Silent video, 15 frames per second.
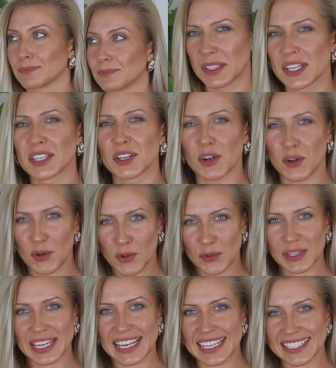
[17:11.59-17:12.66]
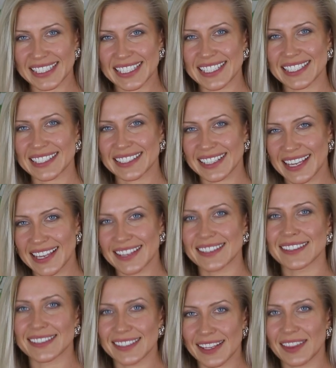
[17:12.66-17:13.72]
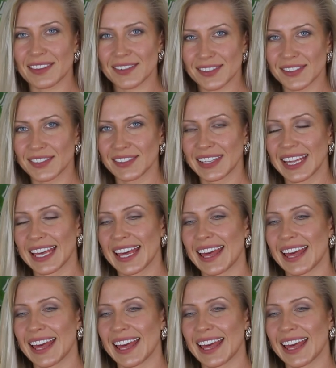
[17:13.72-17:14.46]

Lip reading: or in all cases, is see-through,